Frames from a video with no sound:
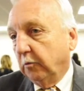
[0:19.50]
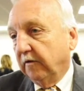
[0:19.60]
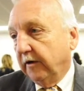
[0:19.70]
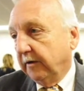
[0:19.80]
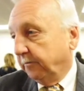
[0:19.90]

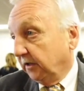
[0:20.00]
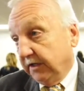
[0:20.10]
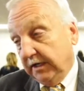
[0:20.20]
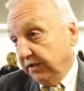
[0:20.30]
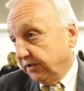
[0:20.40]
very
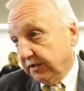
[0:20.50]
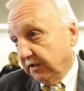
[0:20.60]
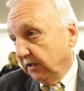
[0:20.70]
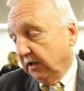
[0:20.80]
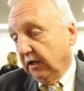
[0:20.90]
pleased
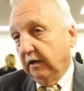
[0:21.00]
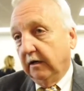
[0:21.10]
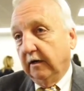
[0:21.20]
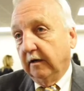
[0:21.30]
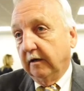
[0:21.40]

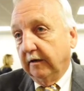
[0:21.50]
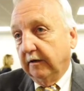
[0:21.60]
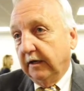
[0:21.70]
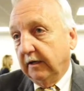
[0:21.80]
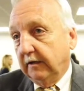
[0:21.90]

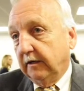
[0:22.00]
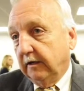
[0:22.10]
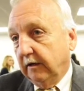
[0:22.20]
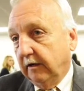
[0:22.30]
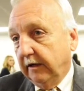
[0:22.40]
that
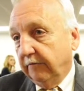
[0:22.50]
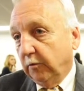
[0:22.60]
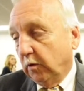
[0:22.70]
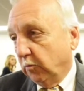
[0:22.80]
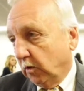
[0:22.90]

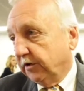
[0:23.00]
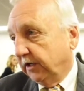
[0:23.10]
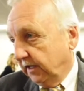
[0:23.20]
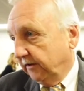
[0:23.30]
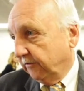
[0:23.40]
everyone worked
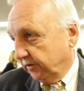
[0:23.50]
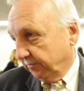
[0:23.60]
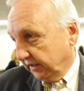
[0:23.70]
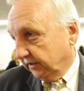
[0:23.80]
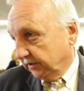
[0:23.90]
together
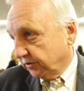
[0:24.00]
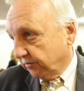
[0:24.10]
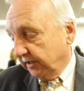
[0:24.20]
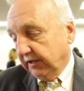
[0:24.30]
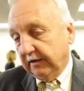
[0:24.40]
to make this
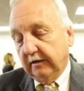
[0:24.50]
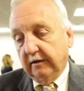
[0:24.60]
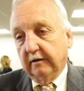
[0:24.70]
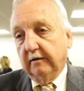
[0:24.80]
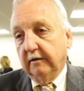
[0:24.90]
grant
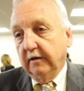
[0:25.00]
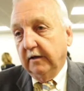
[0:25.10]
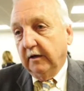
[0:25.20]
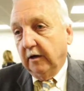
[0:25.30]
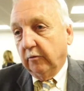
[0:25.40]

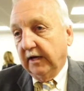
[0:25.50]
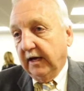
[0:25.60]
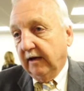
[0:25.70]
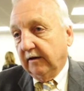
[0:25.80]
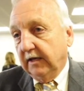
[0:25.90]
a
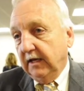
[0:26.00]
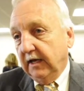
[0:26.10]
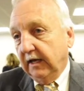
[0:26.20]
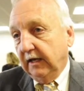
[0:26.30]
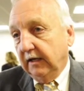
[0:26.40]
reality,
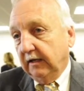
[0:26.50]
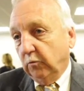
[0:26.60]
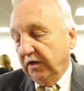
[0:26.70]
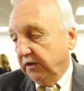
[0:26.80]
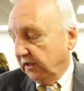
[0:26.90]
and
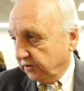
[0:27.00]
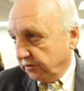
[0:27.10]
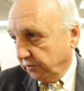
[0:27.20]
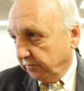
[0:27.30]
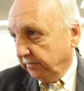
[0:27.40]
we think
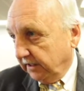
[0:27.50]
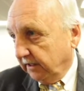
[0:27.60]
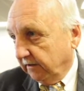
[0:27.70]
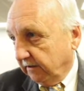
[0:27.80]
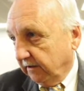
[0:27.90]
it's going to
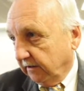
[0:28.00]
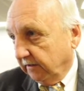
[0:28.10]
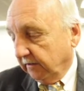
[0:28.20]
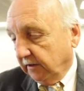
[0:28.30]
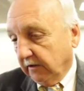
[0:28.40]
be
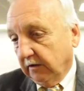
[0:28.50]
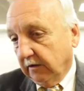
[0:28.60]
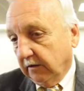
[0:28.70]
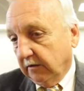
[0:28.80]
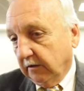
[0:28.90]

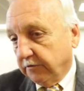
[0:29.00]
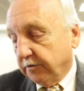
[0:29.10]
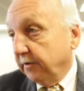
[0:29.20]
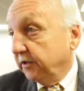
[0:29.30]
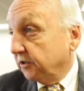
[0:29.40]
a
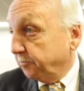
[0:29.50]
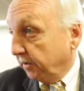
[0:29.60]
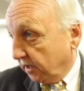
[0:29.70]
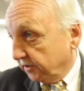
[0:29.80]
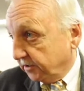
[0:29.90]
tremendous
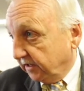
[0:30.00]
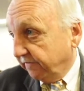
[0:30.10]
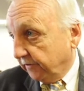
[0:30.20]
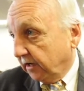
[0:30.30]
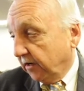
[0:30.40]

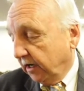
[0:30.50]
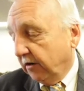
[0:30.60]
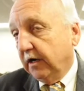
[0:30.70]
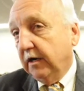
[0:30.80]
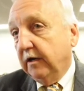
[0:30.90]
positive for our
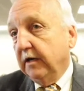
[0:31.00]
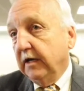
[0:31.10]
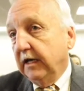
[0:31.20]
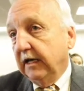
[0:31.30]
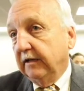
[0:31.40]
area.
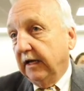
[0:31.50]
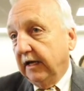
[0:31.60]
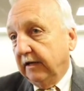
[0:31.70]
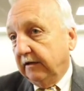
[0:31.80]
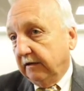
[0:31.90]
In
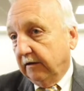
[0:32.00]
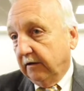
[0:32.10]
that